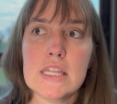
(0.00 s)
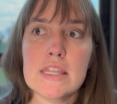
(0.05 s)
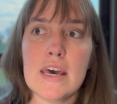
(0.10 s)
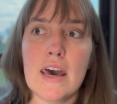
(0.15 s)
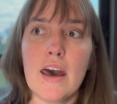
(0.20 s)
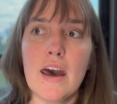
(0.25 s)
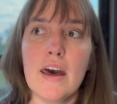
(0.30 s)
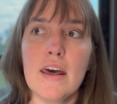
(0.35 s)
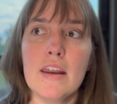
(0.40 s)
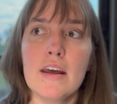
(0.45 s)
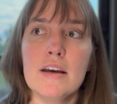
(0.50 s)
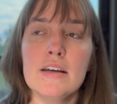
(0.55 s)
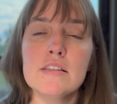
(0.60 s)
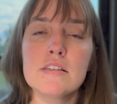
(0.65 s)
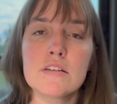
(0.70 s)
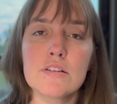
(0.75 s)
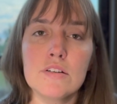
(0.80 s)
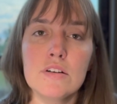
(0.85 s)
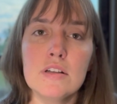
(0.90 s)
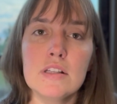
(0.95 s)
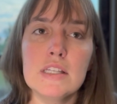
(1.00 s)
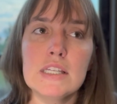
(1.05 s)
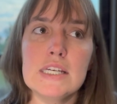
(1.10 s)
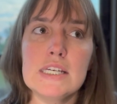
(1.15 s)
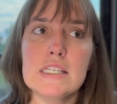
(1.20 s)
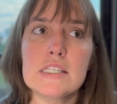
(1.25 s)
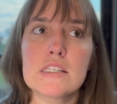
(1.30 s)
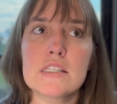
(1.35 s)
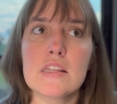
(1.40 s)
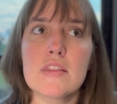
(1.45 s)
that until at
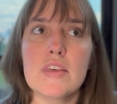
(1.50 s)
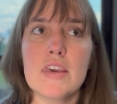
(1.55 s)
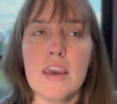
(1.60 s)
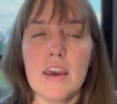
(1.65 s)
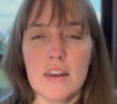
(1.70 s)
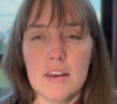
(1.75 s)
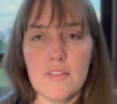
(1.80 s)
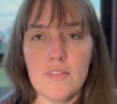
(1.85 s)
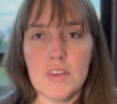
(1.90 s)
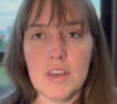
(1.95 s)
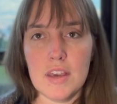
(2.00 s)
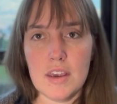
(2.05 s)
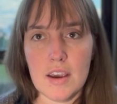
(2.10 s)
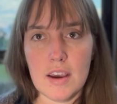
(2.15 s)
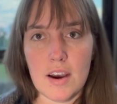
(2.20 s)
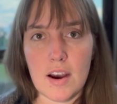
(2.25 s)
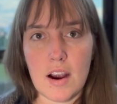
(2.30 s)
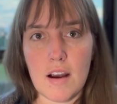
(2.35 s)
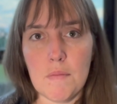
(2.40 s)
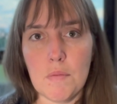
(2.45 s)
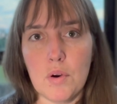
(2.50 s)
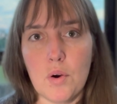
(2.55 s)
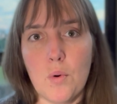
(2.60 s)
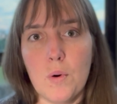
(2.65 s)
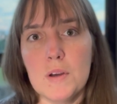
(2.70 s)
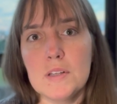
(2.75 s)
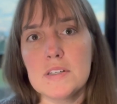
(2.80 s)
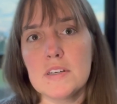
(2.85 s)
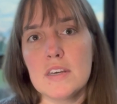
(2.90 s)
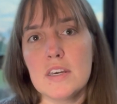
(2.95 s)
least the end of the year, I'm
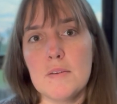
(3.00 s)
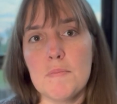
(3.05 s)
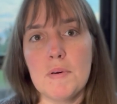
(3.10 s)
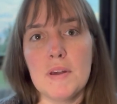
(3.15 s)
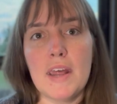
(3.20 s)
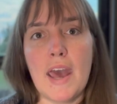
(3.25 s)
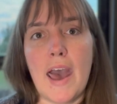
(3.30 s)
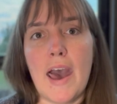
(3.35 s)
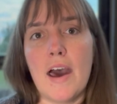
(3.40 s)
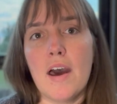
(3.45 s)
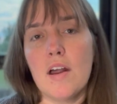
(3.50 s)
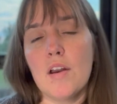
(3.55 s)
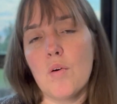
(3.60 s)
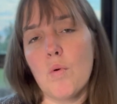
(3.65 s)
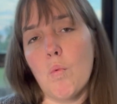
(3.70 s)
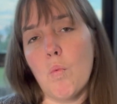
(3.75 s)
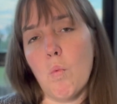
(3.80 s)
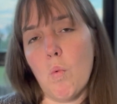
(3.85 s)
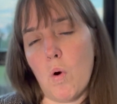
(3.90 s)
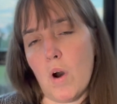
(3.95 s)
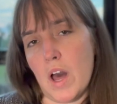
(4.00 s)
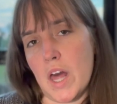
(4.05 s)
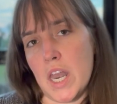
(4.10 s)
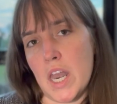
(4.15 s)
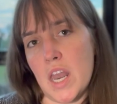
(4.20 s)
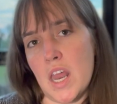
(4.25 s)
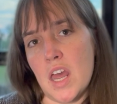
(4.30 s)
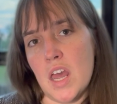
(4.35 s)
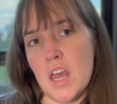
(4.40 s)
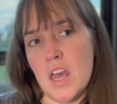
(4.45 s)
going to keep it at
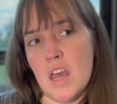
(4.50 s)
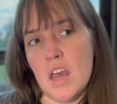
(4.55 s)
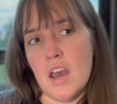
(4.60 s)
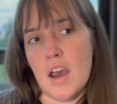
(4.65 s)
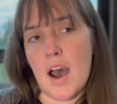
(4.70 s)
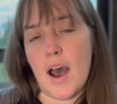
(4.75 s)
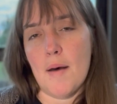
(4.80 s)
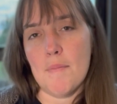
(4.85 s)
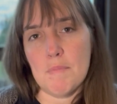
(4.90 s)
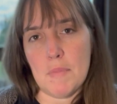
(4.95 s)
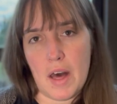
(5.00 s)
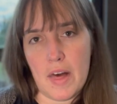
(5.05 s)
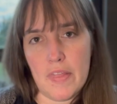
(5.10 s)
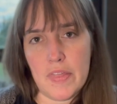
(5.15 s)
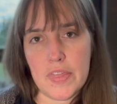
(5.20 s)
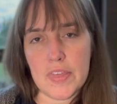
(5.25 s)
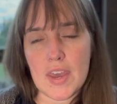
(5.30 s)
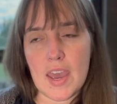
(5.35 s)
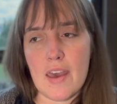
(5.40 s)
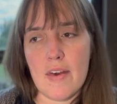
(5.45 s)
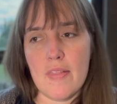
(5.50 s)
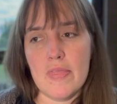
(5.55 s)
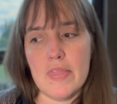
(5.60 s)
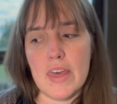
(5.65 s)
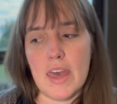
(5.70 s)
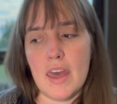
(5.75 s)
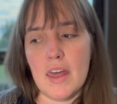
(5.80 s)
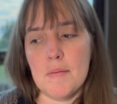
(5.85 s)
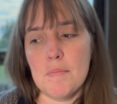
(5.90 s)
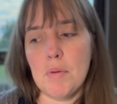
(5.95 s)
1 a month, and
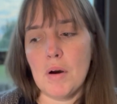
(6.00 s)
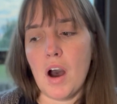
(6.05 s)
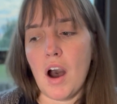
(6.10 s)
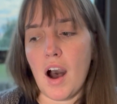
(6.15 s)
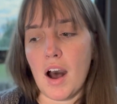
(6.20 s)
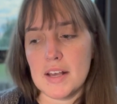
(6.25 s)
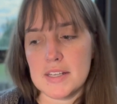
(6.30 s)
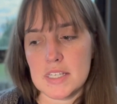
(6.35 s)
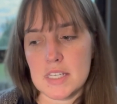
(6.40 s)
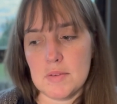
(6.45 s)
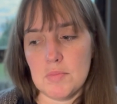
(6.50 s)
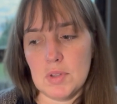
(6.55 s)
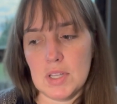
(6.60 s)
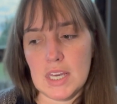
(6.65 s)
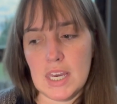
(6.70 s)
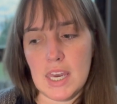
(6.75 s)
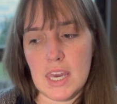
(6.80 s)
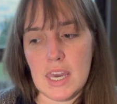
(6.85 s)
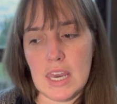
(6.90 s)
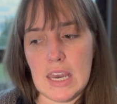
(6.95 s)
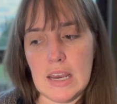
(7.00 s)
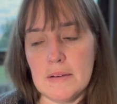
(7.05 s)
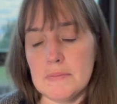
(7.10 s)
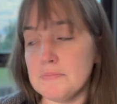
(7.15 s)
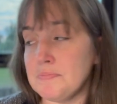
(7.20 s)
then possibly